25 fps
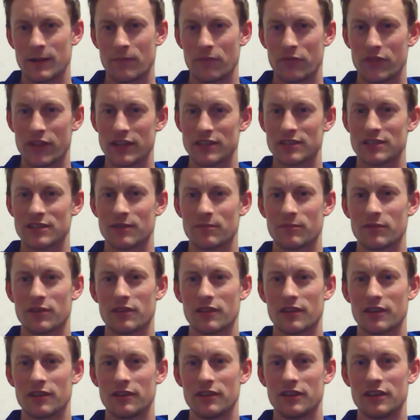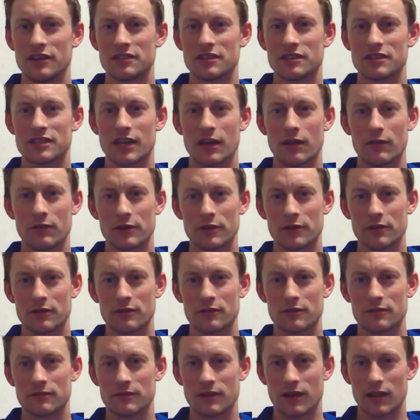that's something that you need to tell
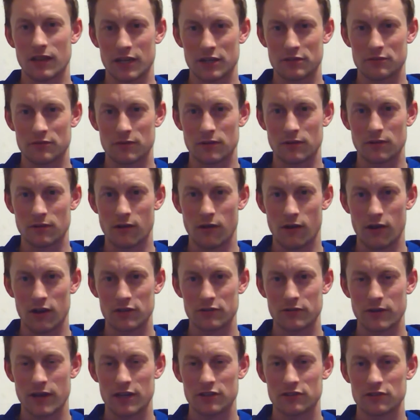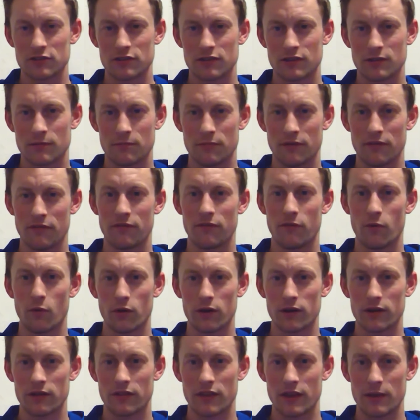your electrical contractor
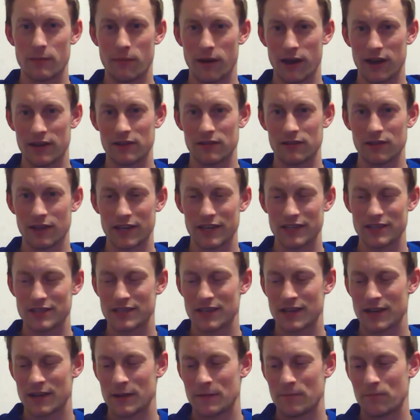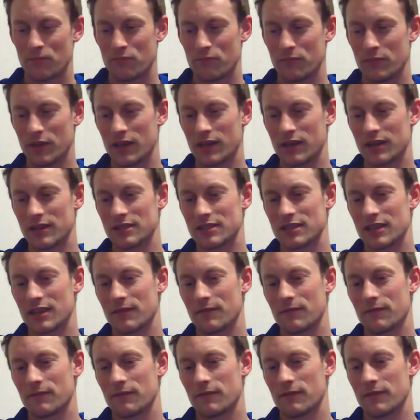before they buy the lights, because if
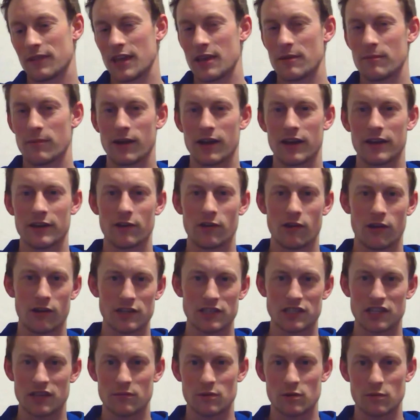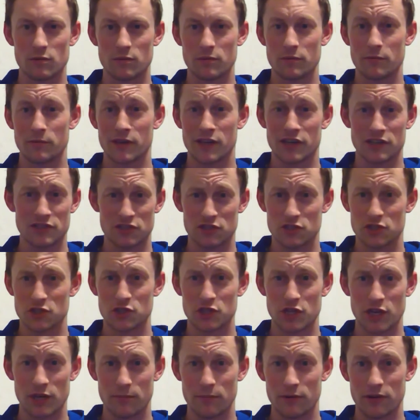they buy non-dimmable because it's
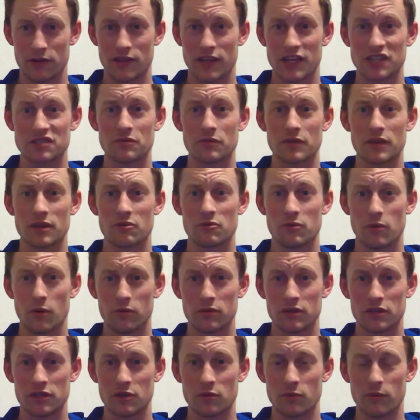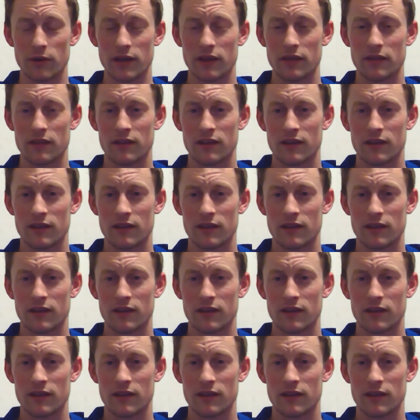cheaper and that's what they quoted you with,